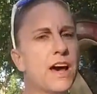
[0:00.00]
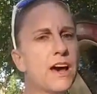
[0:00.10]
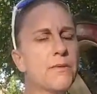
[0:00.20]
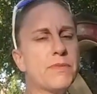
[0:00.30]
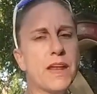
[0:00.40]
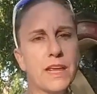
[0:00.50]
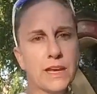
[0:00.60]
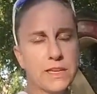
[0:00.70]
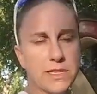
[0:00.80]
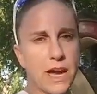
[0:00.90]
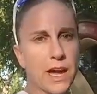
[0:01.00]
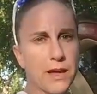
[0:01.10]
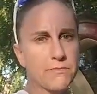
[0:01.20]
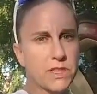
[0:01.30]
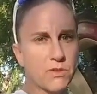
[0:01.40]
Uh, that any
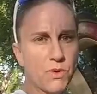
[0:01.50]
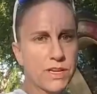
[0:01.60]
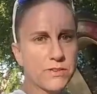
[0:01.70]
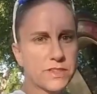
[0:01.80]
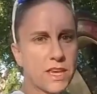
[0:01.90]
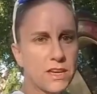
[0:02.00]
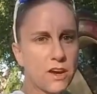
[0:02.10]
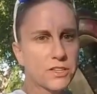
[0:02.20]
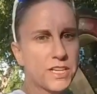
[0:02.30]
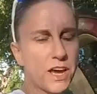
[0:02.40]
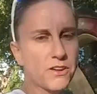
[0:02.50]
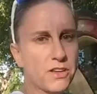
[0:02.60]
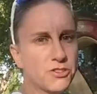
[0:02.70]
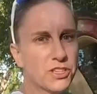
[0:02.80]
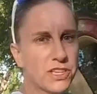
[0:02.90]
time that the windows get knocked out,
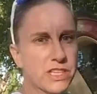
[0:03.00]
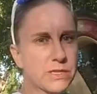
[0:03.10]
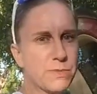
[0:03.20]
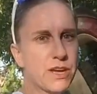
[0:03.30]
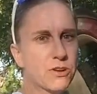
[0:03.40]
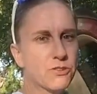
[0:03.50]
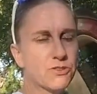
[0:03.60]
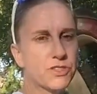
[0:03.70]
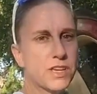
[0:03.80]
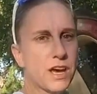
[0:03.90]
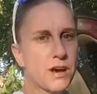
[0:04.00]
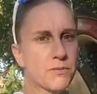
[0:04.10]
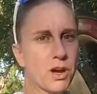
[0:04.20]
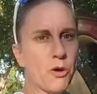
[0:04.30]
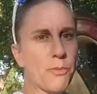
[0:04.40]
usually the speakers um,
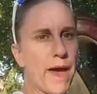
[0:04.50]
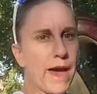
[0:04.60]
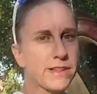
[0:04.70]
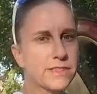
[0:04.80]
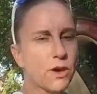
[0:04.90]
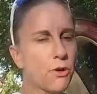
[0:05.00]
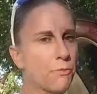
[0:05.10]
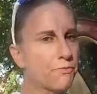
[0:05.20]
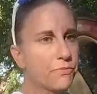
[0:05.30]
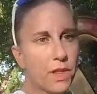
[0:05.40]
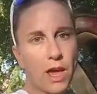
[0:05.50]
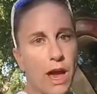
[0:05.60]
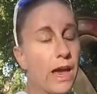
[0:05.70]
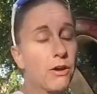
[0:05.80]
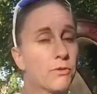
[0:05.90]
go bad. So
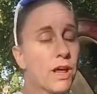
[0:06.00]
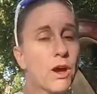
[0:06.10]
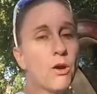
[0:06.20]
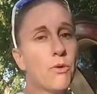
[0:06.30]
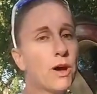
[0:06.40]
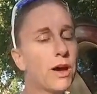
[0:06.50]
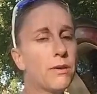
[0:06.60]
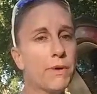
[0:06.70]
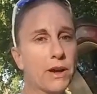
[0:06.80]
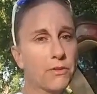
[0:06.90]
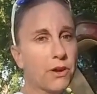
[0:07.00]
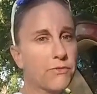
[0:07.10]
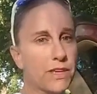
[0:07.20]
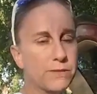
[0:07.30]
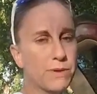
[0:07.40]
I don't know. Um, I don't know
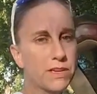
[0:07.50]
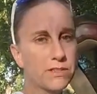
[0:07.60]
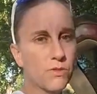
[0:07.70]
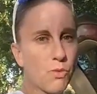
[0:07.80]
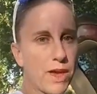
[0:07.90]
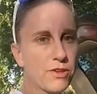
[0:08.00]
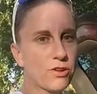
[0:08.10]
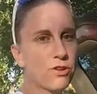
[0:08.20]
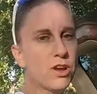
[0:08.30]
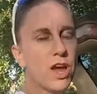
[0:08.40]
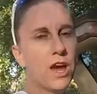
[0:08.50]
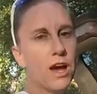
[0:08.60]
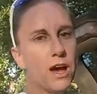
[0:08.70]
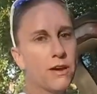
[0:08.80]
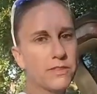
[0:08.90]
if that's because of the weather,
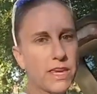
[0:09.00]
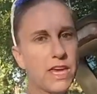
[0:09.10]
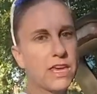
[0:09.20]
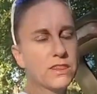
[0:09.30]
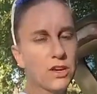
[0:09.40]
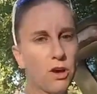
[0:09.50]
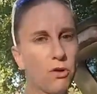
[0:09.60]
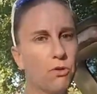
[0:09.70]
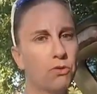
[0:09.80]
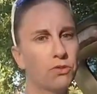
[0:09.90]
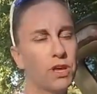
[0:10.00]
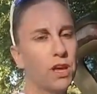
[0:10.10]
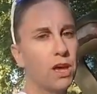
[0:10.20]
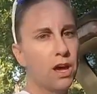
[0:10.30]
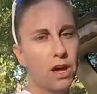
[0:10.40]
uh, the heat, the cold,
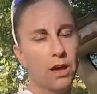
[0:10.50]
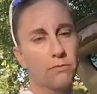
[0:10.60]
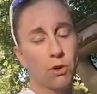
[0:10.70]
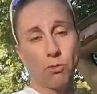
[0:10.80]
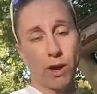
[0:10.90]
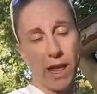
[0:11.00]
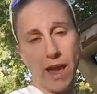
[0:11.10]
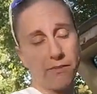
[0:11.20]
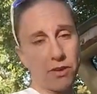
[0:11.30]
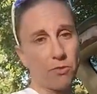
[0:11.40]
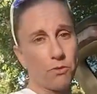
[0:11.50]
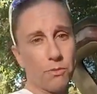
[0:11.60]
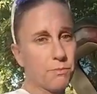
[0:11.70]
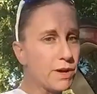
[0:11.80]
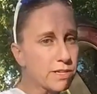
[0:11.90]
um, or what have you.
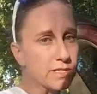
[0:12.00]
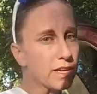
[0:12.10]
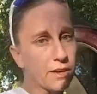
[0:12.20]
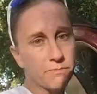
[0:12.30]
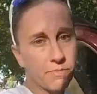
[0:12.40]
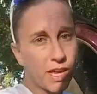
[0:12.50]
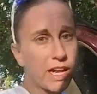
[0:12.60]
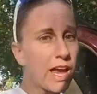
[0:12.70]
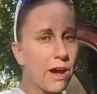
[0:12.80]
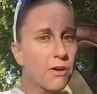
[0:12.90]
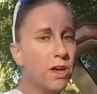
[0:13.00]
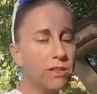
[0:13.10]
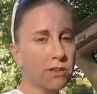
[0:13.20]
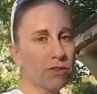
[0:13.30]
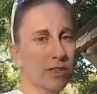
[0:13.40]
But uh, anyhow,
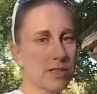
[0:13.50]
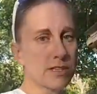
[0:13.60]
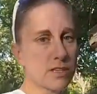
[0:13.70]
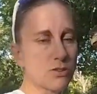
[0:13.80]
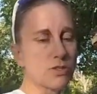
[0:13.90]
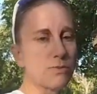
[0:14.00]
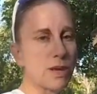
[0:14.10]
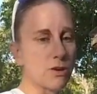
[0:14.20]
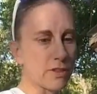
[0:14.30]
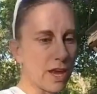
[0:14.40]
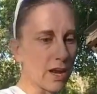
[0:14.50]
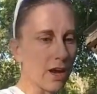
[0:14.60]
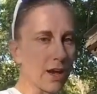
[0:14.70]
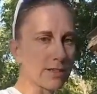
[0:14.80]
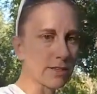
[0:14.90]
so this is a new speaker that I
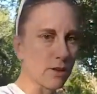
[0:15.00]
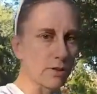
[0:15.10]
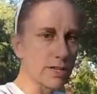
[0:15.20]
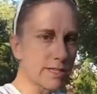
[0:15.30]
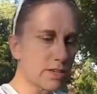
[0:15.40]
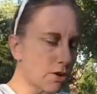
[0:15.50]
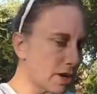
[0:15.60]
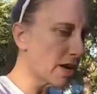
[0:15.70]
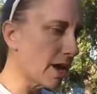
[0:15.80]
got. So let's start it